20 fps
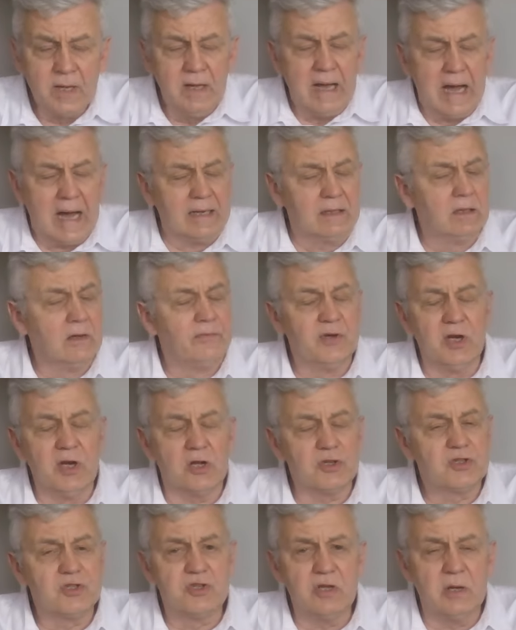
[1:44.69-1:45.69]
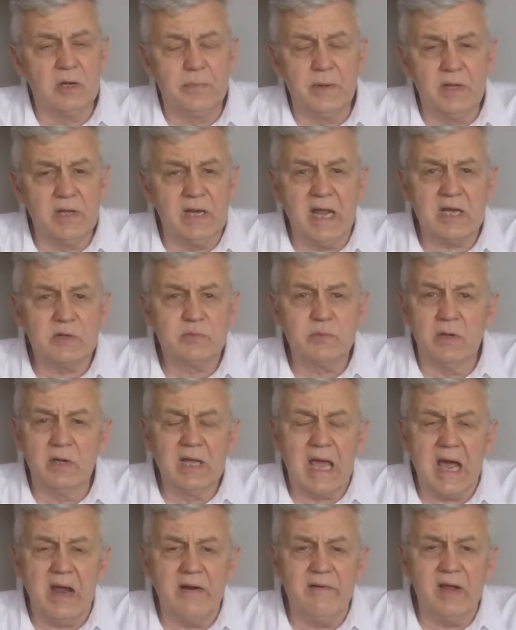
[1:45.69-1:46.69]
I'd love her not to turn up at the next one and
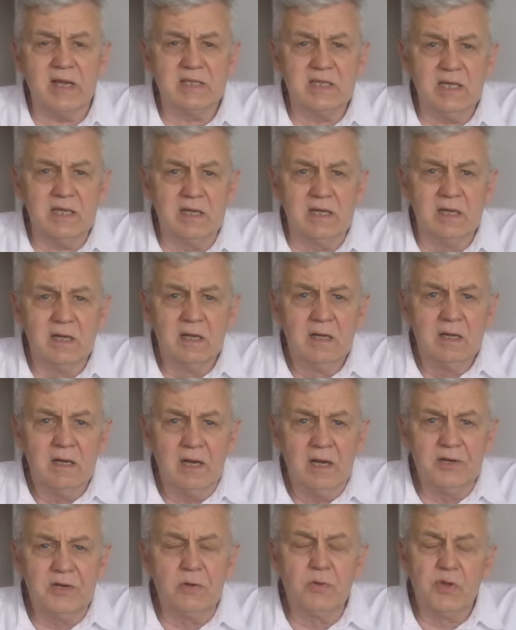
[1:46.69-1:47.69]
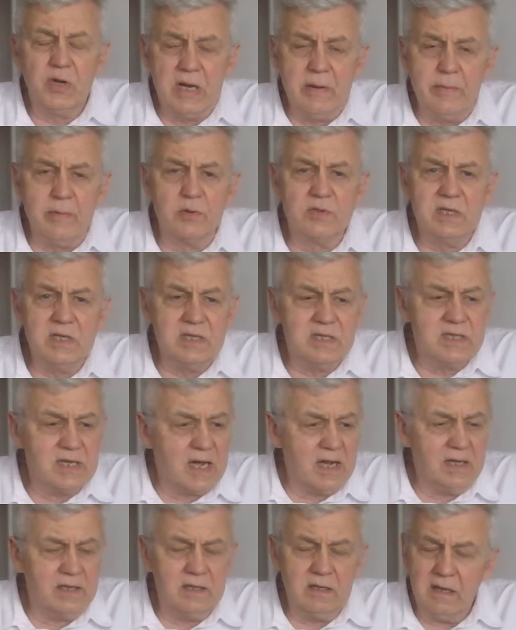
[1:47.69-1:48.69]
get arrested and do three months
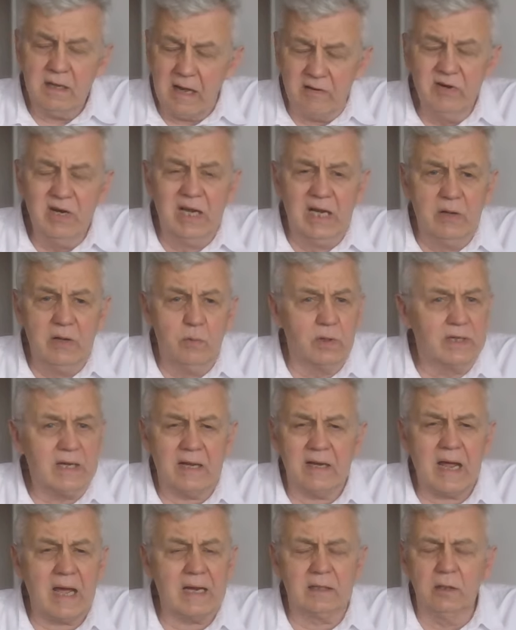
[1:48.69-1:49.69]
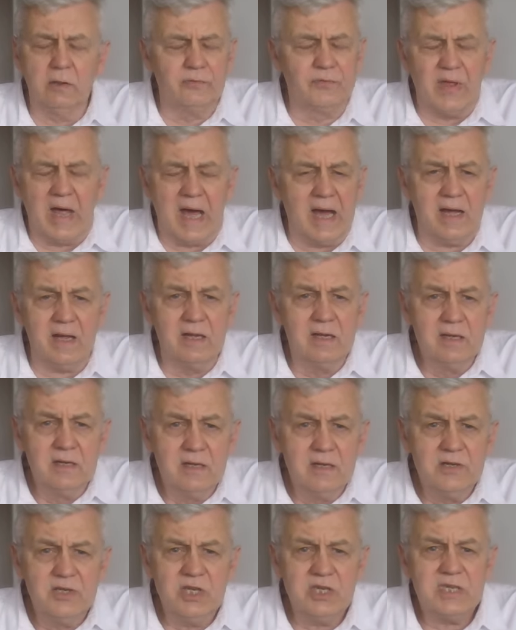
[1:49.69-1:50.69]
inside. I really would. I'd love that.
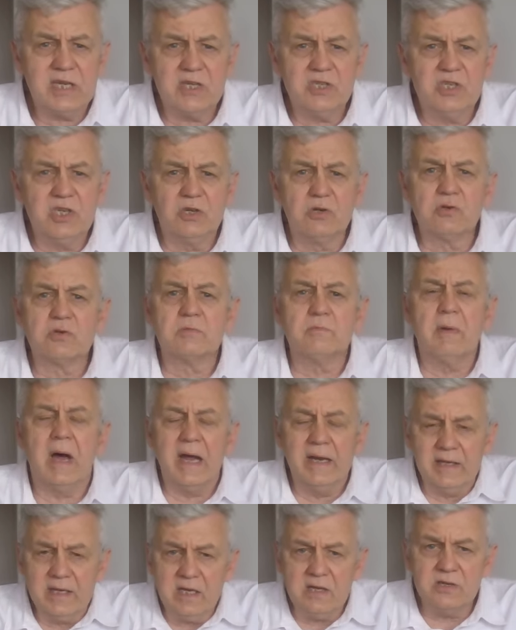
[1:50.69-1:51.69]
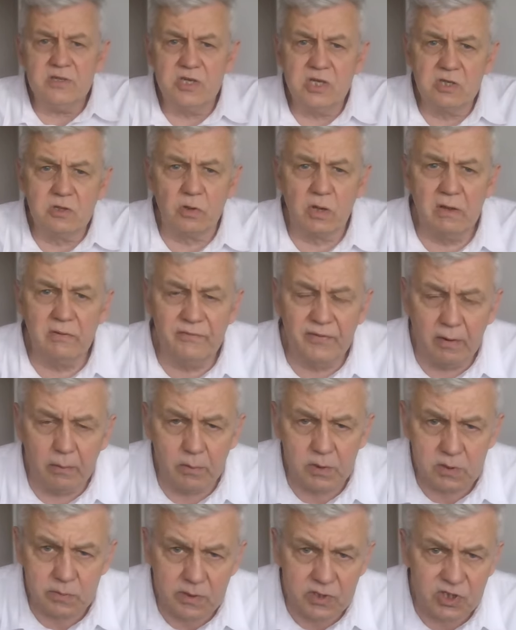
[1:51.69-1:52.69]
She said she doesn't mind it and she's looking
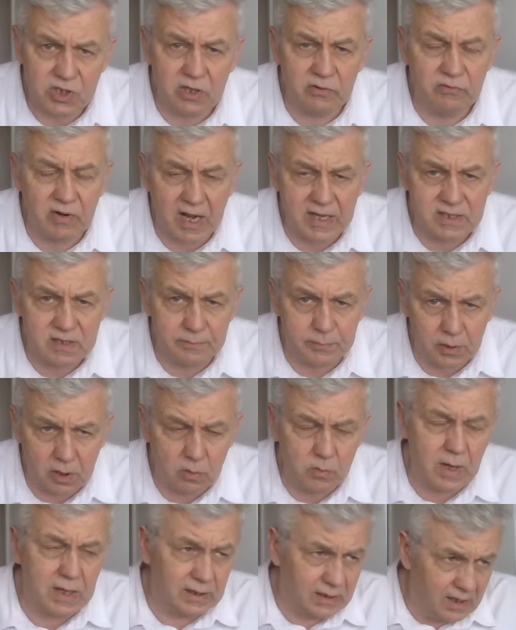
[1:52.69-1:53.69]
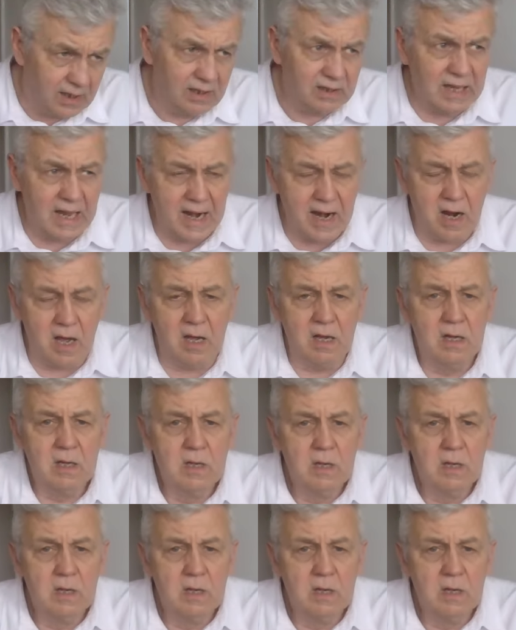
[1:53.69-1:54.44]
forward to it. She can write a book. Well, let her.